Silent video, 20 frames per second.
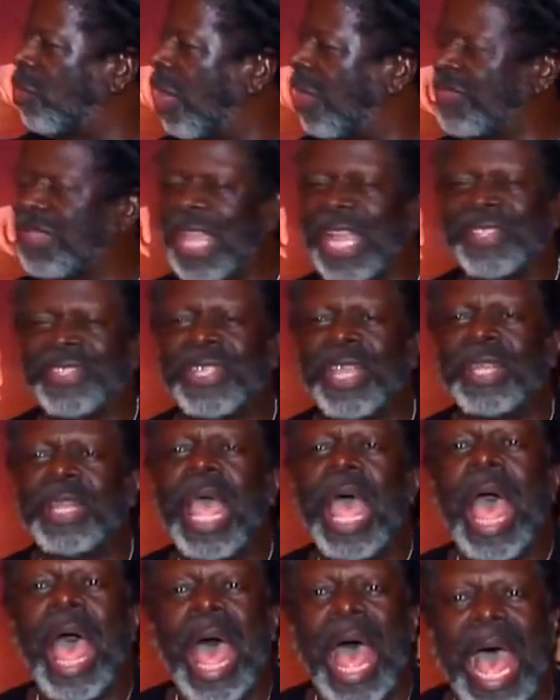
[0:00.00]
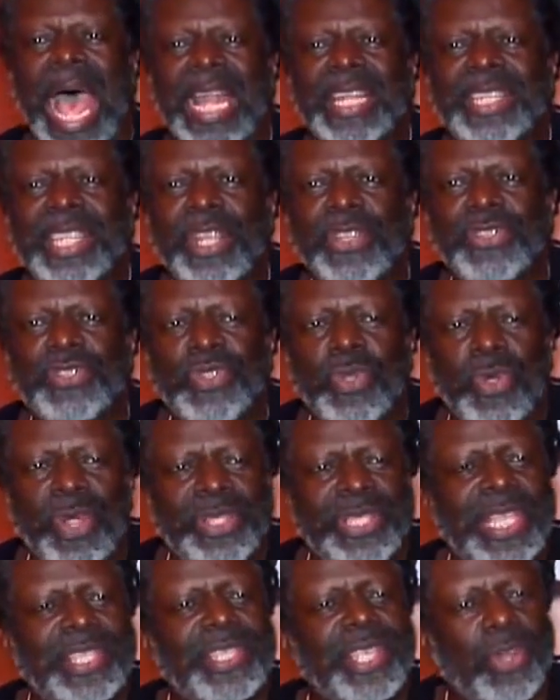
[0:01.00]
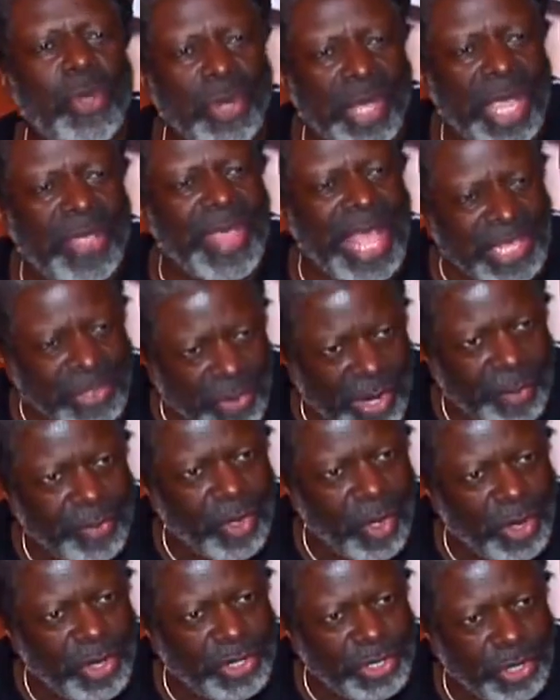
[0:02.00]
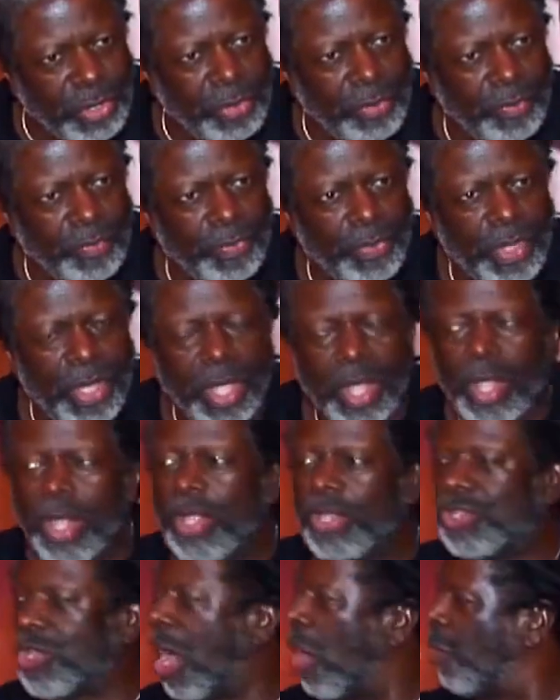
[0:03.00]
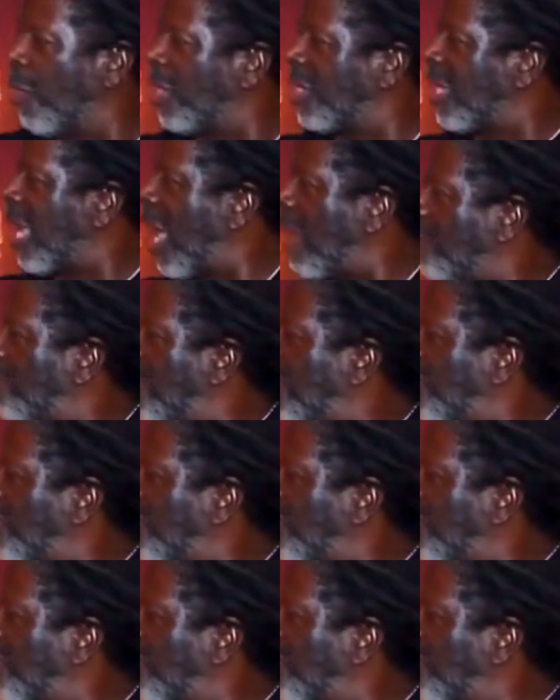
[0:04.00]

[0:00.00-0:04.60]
wealthy? I said, I tell stories. I said, okay, that's what I'm going to do. So I went and got